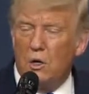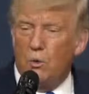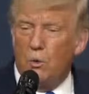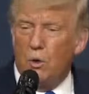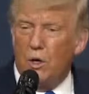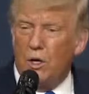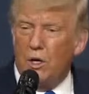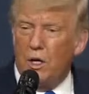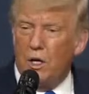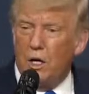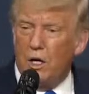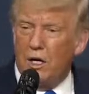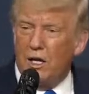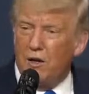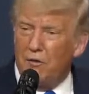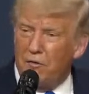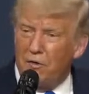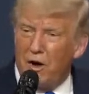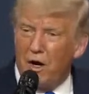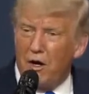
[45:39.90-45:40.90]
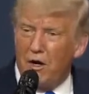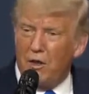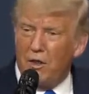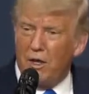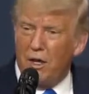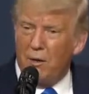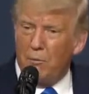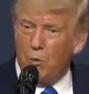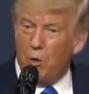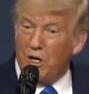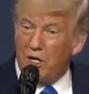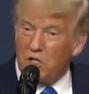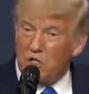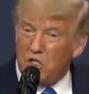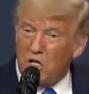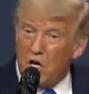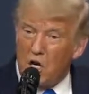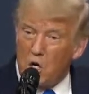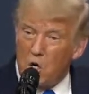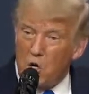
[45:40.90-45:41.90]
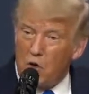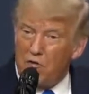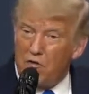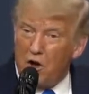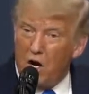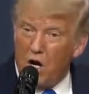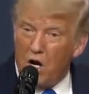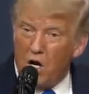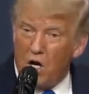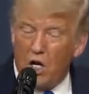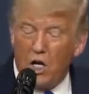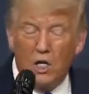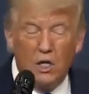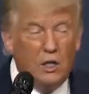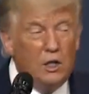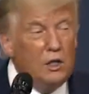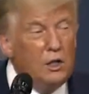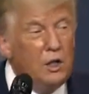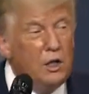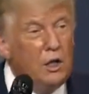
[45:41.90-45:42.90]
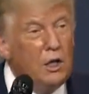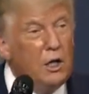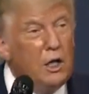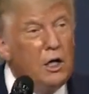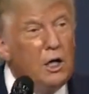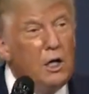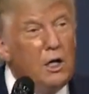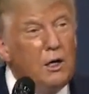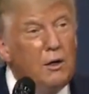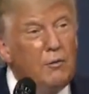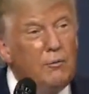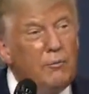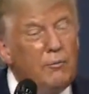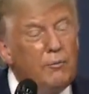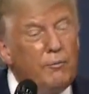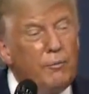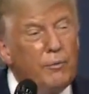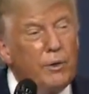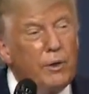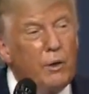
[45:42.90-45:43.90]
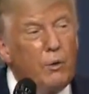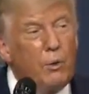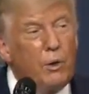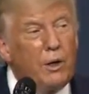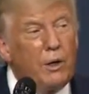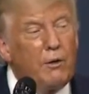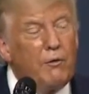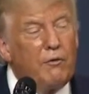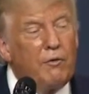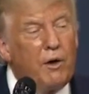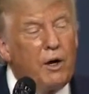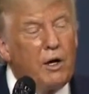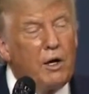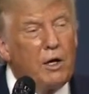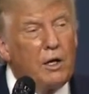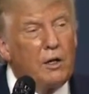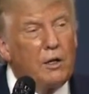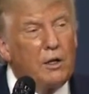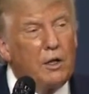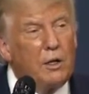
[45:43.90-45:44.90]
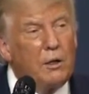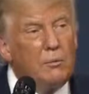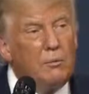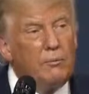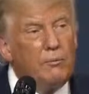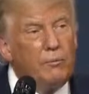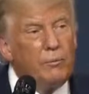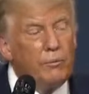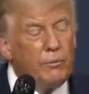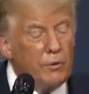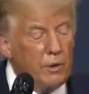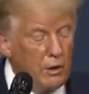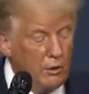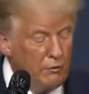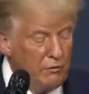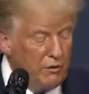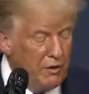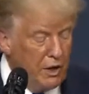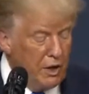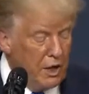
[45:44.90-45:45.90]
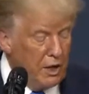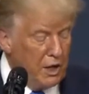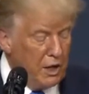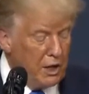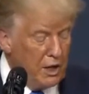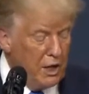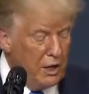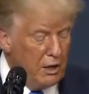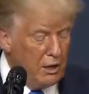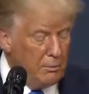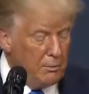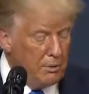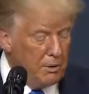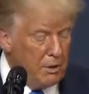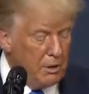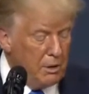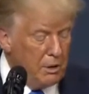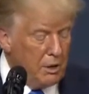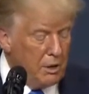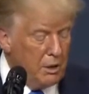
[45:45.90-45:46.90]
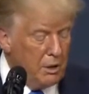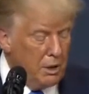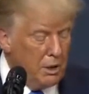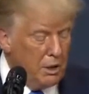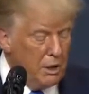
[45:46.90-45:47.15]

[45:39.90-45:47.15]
we can fire them. We can say, you're fired. We can fire them. VA accountability.